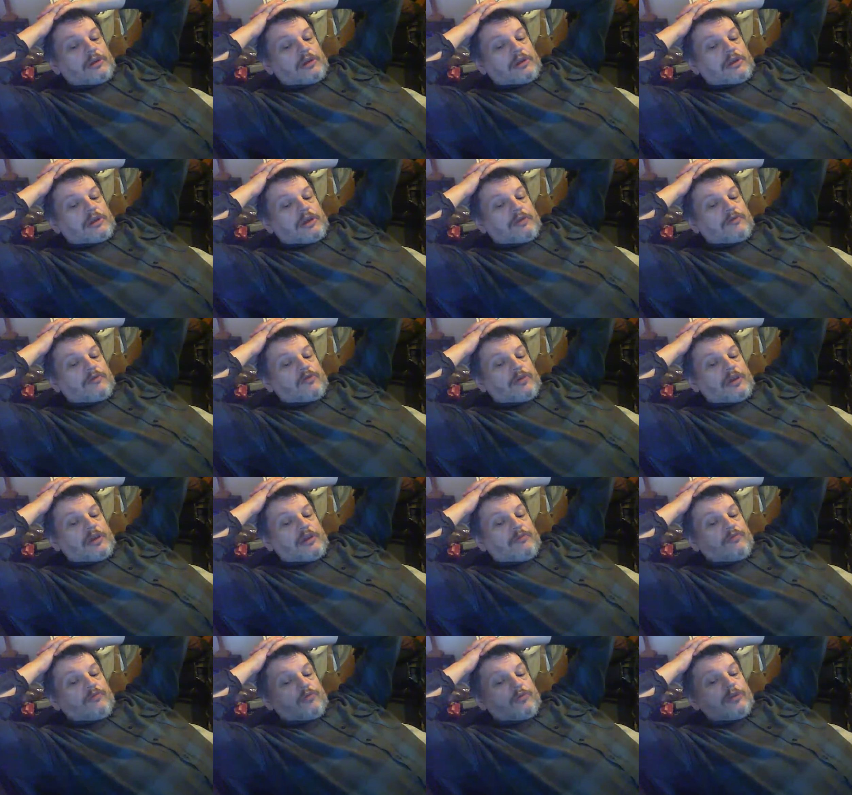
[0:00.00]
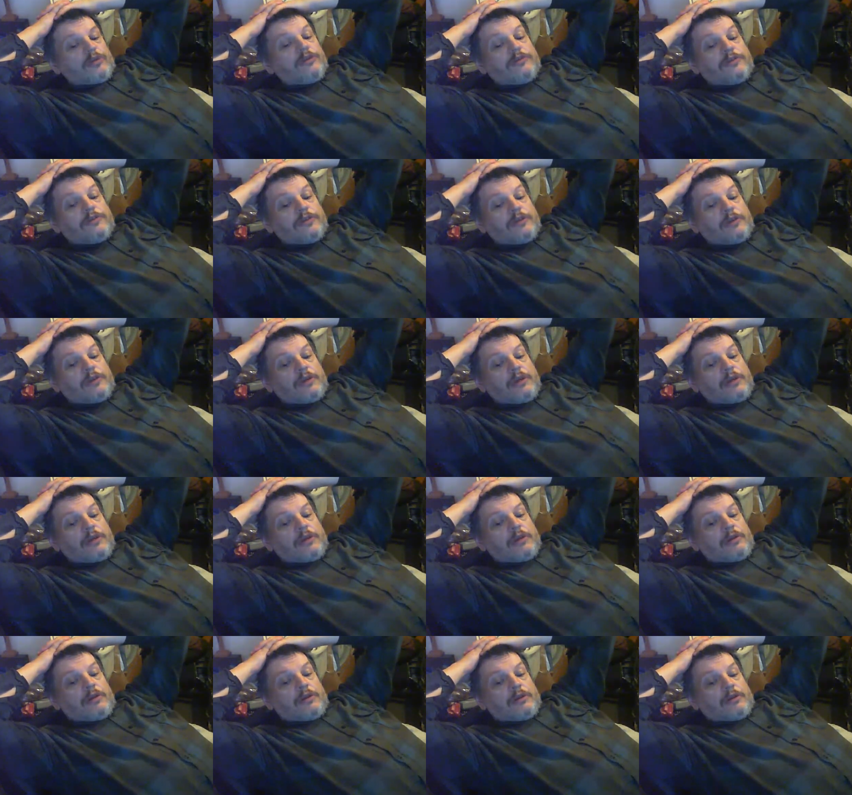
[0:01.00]
have hemorrhoids.
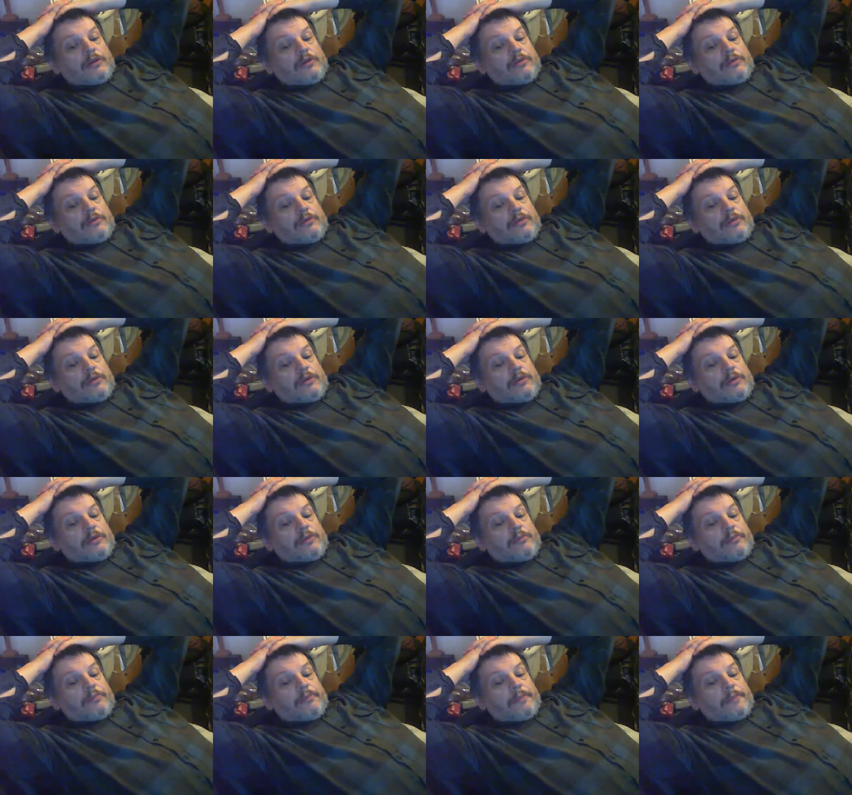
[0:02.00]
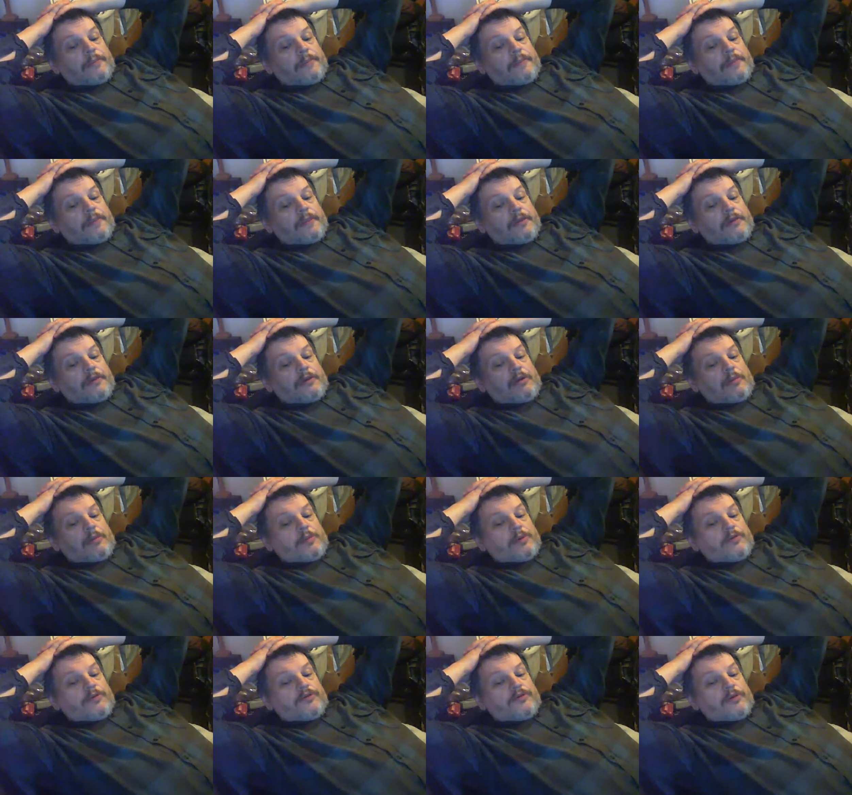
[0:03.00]
I'll
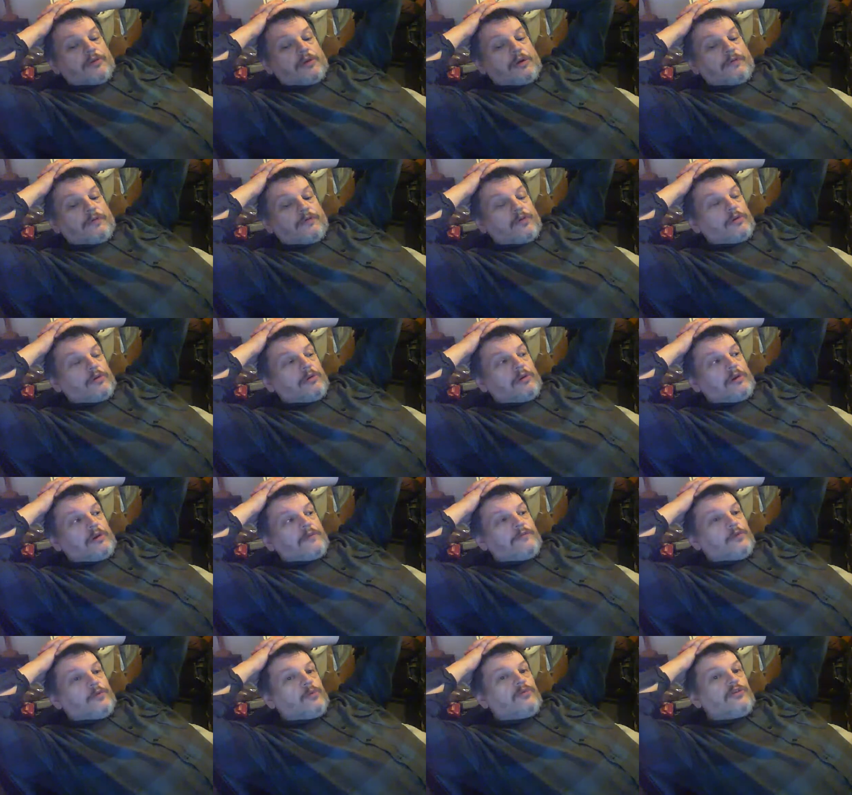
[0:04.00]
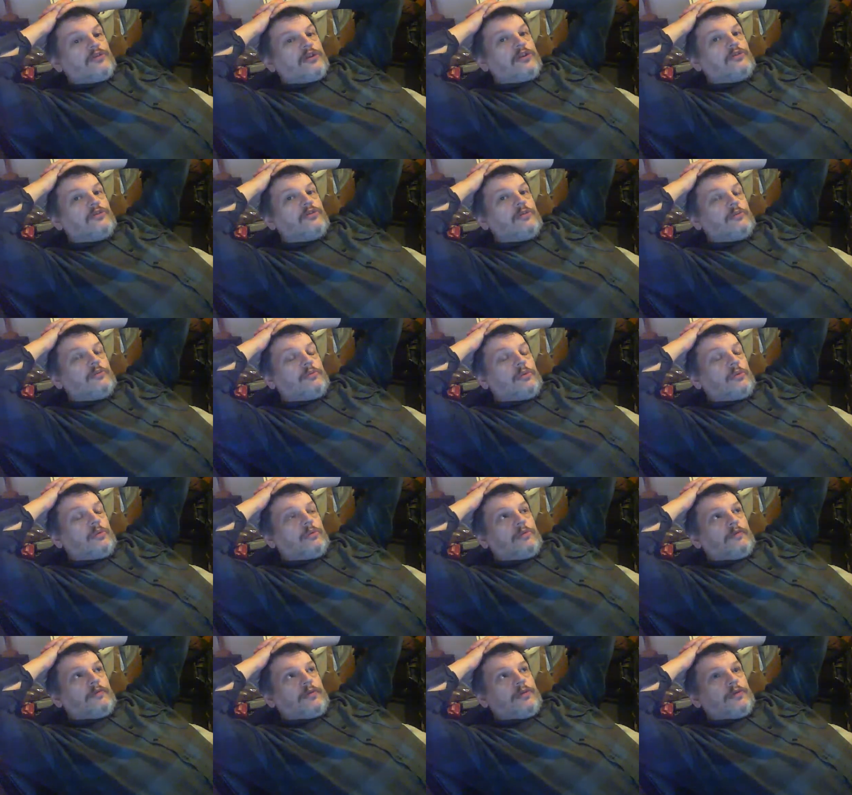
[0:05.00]
be honest with you, I've got
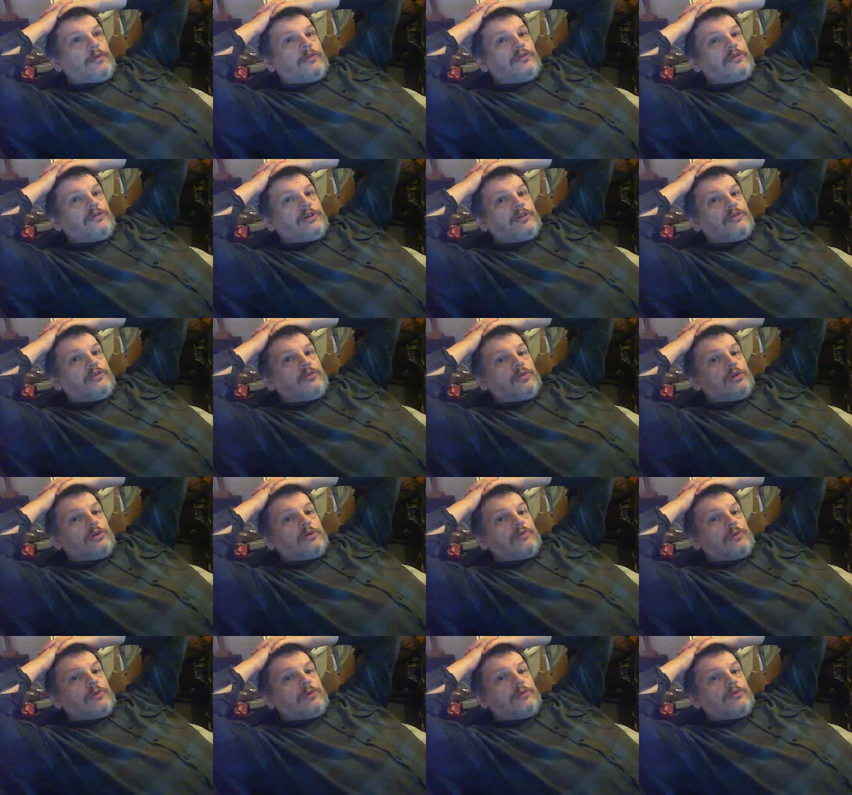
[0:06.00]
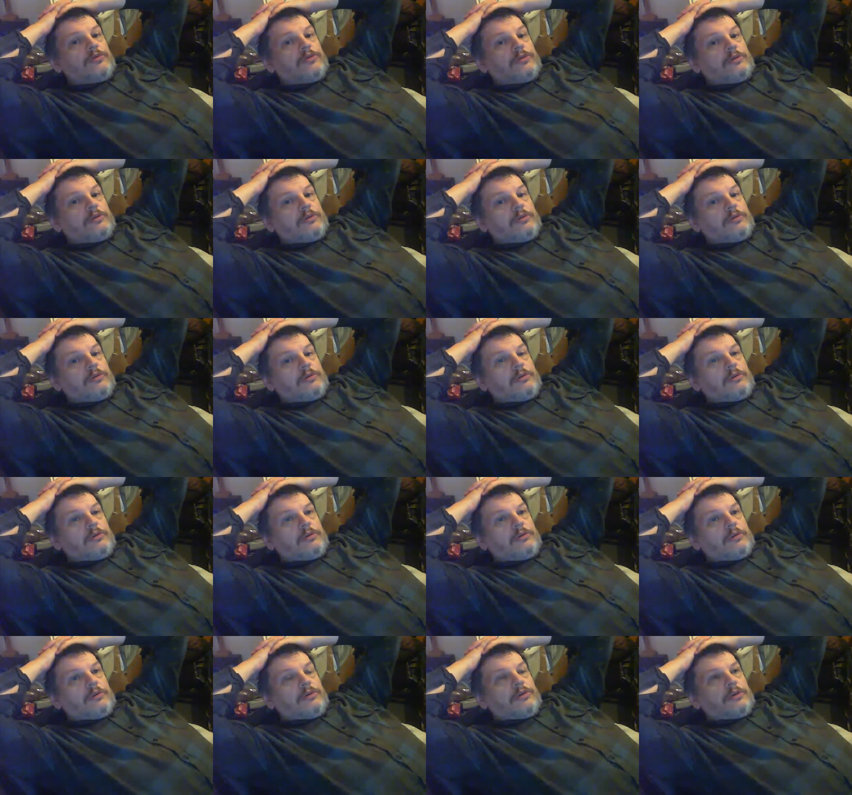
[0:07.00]
13 toilet rolls,
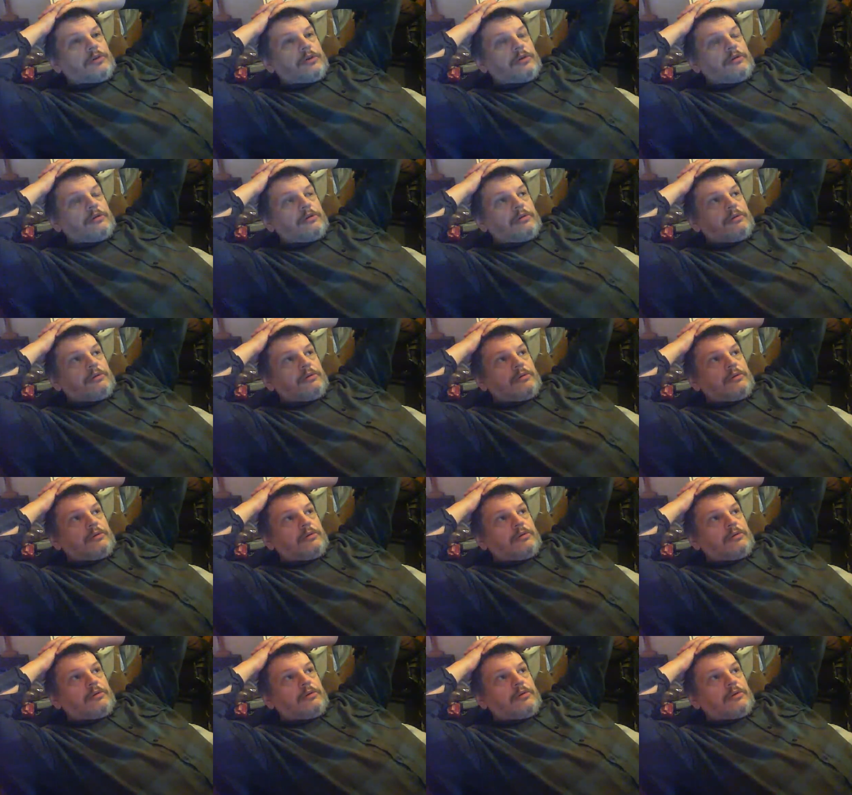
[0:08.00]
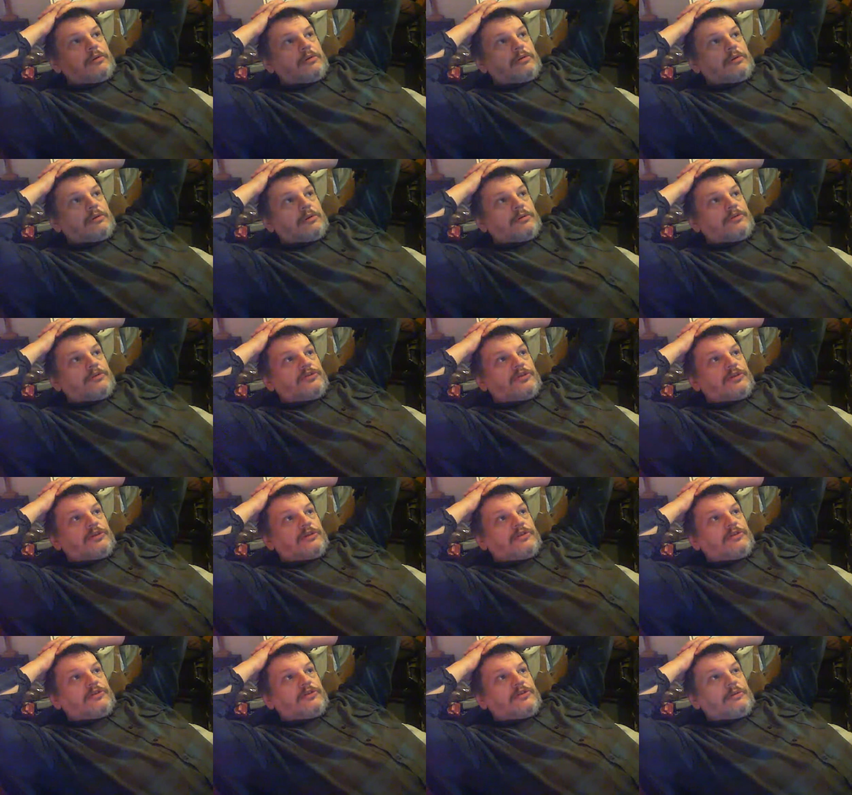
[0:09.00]
I think. No,
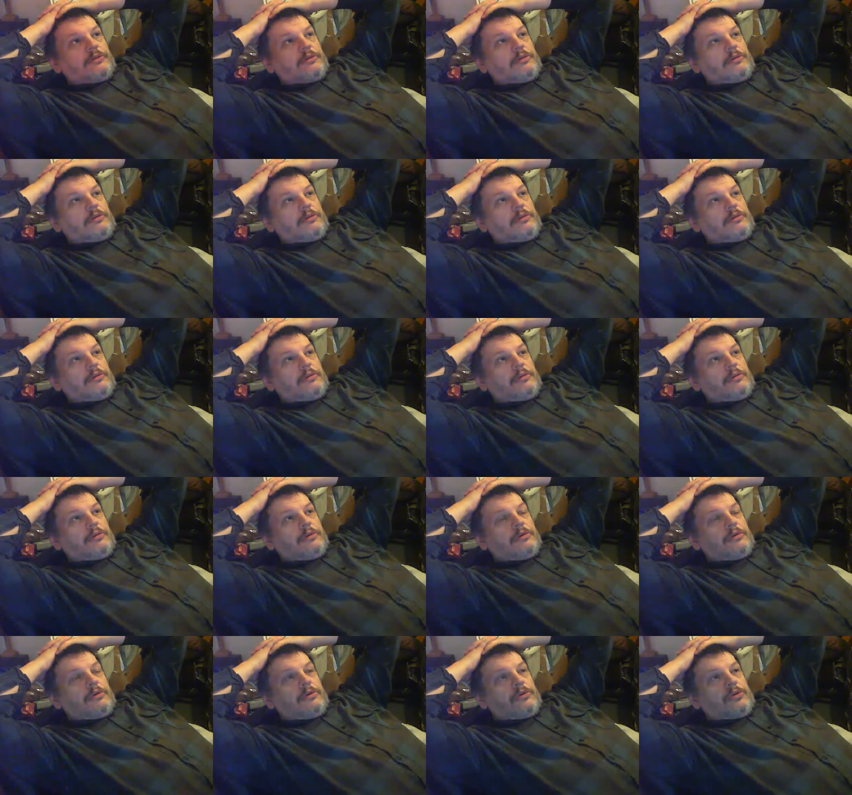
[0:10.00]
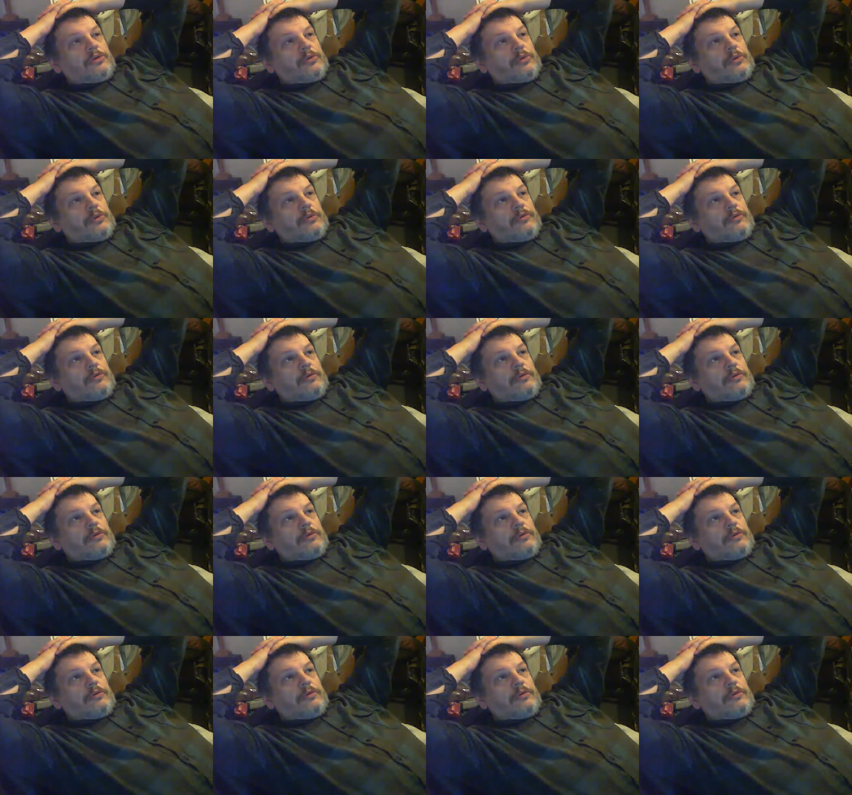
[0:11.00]
6, 12.